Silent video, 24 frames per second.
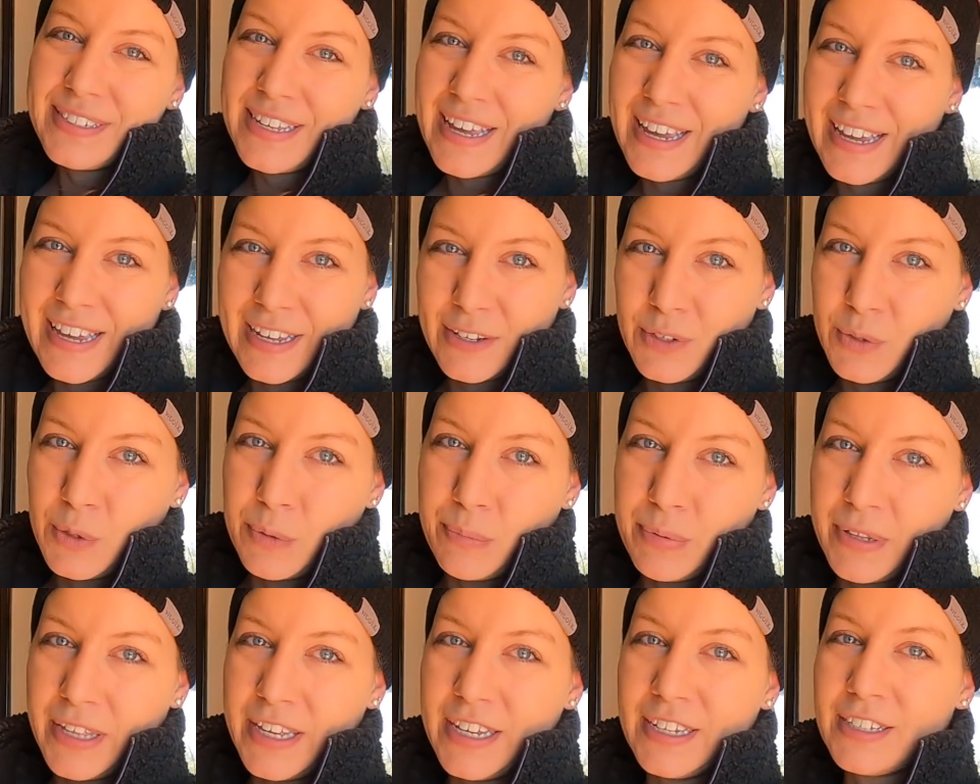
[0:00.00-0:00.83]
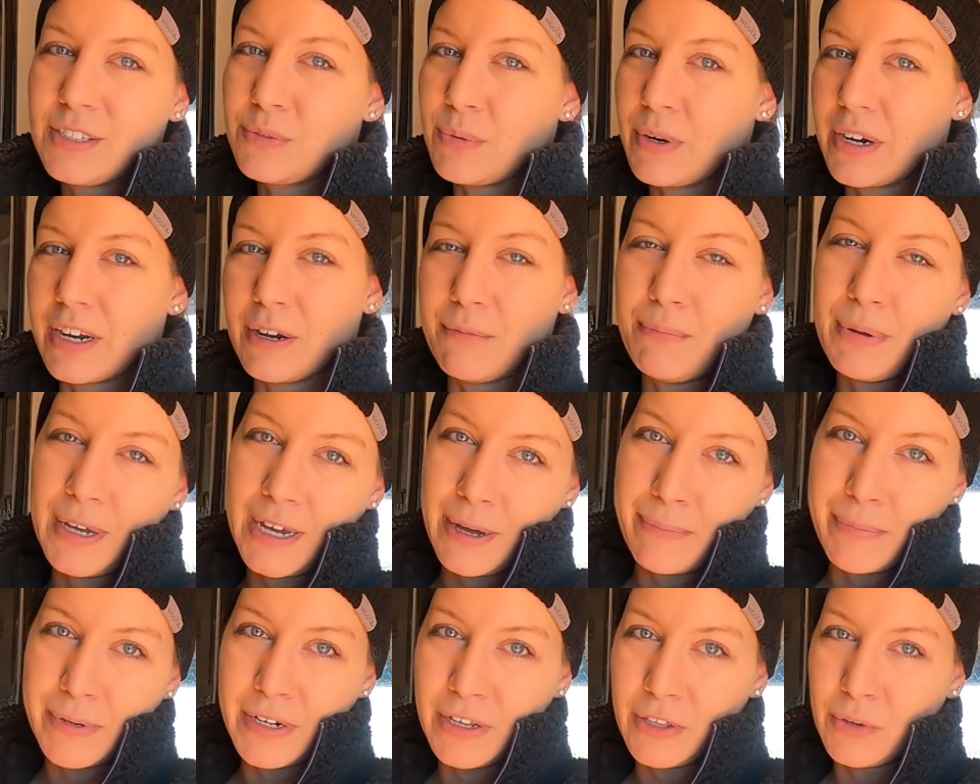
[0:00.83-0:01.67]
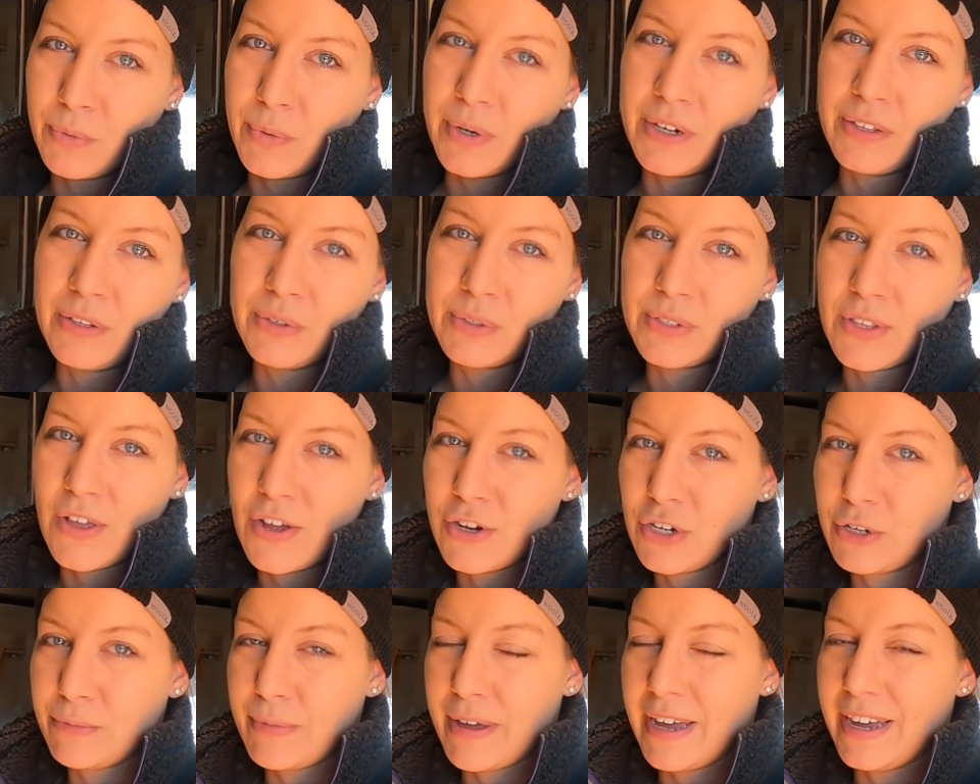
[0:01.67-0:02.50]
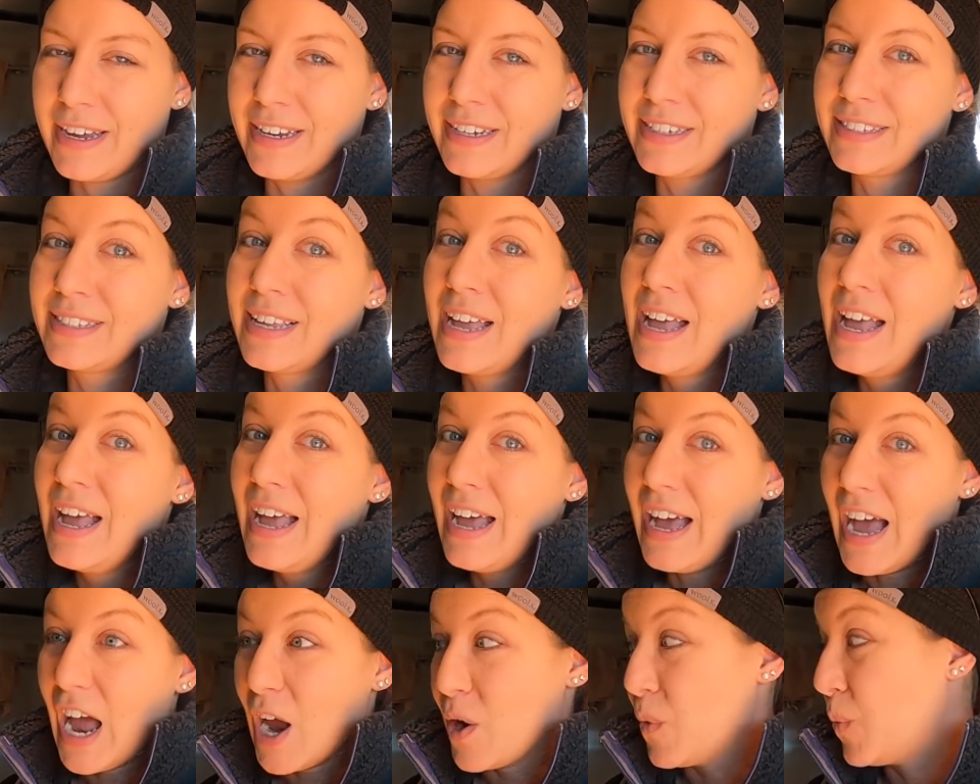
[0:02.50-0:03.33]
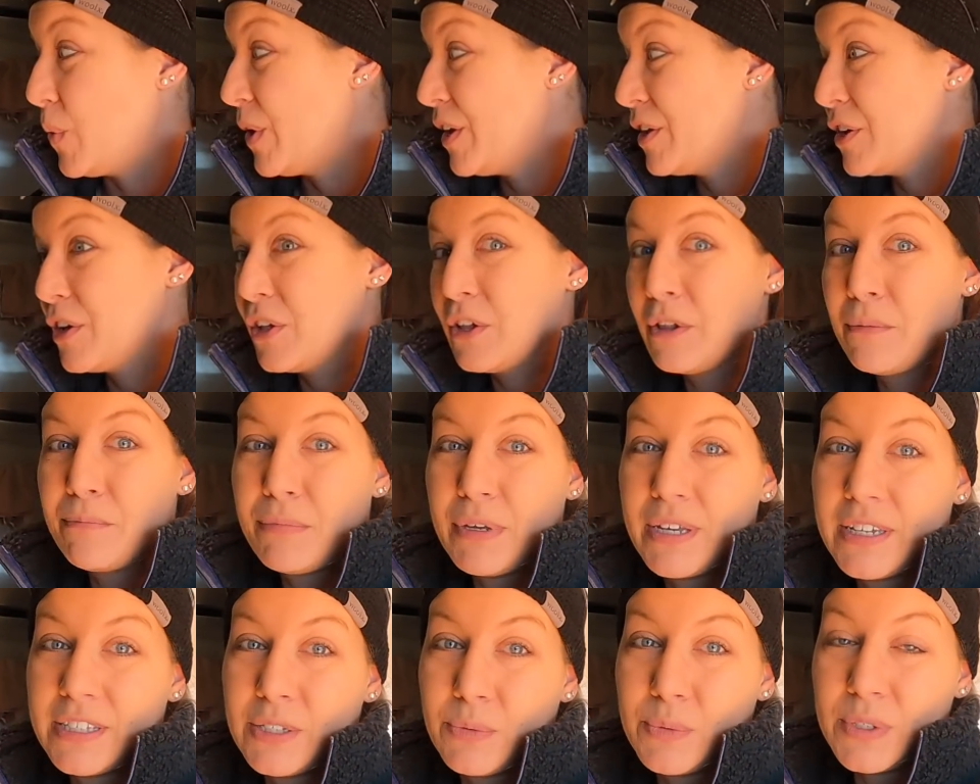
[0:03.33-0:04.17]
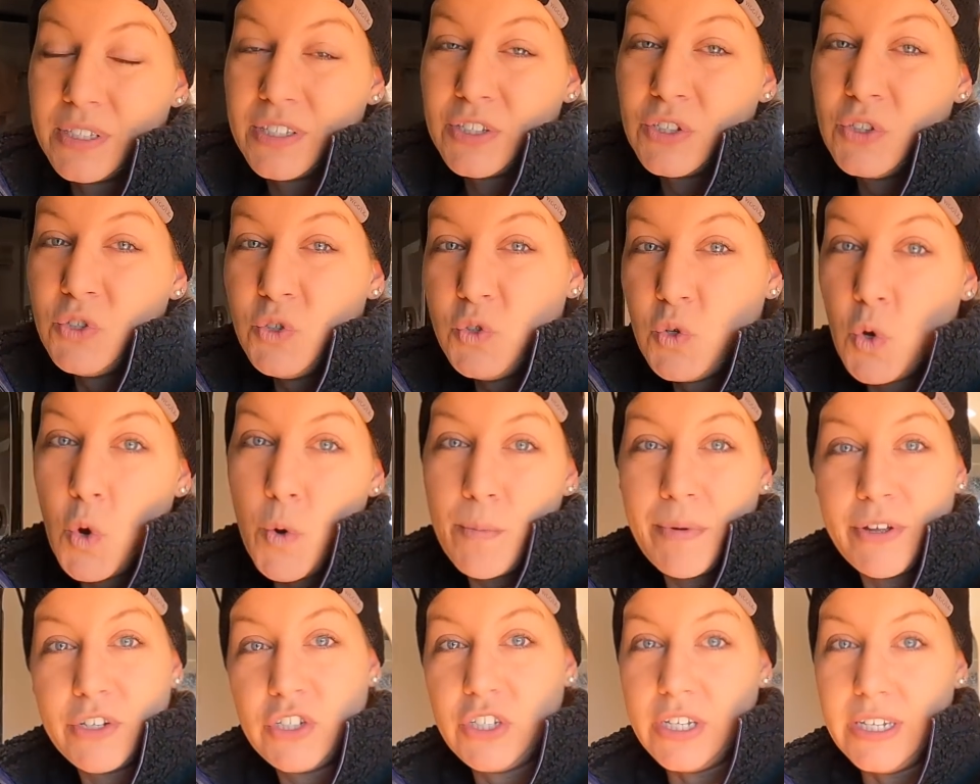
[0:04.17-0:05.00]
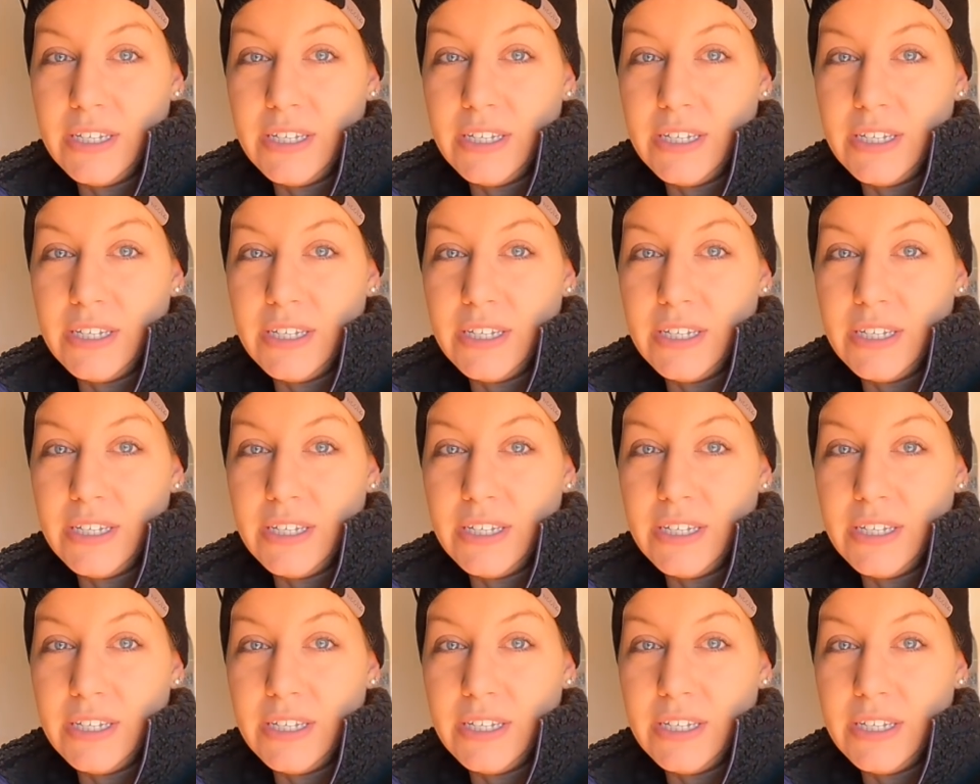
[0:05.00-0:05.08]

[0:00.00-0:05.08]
as I get to a place where I can pick up another one of those laundry bags, I will, because it was so much